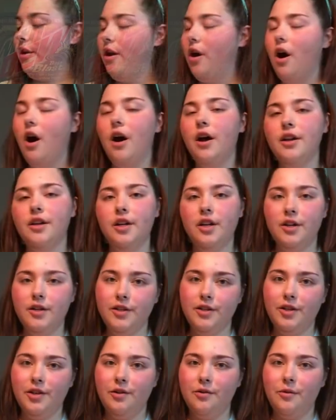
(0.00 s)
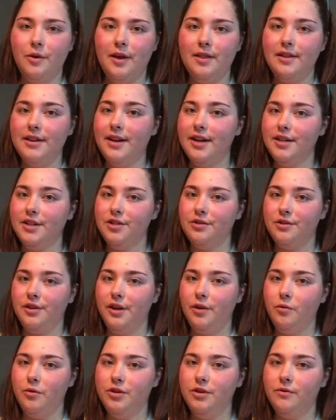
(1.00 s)
on to the next drink,
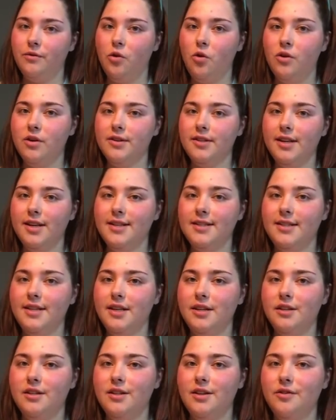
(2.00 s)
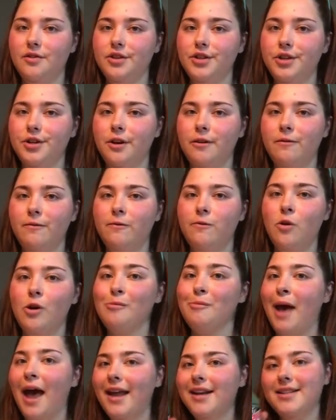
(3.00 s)
which of course is the zero sugar
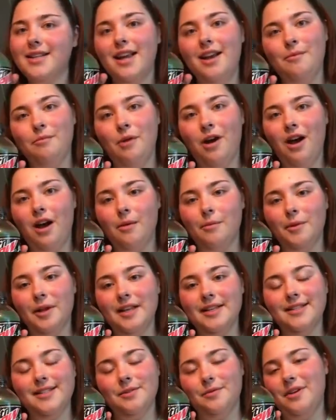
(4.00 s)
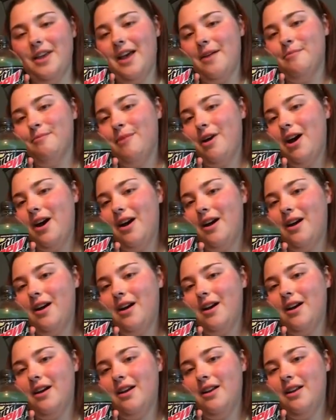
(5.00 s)
format of Baja Blast. So we have
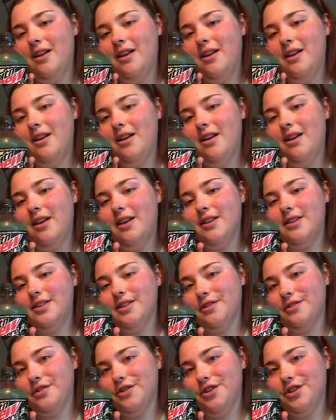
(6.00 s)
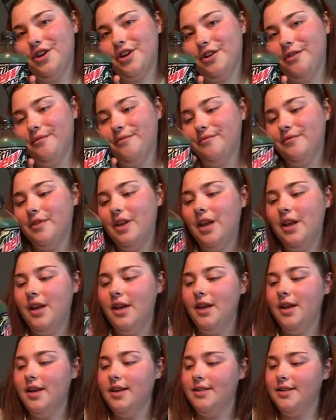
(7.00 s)
Baja Zero Sugar.
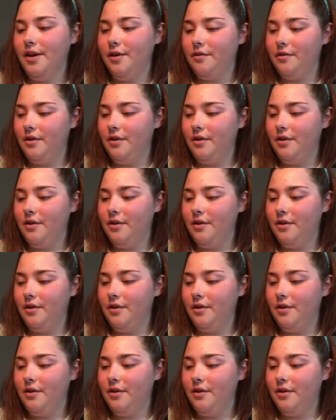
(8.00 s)
So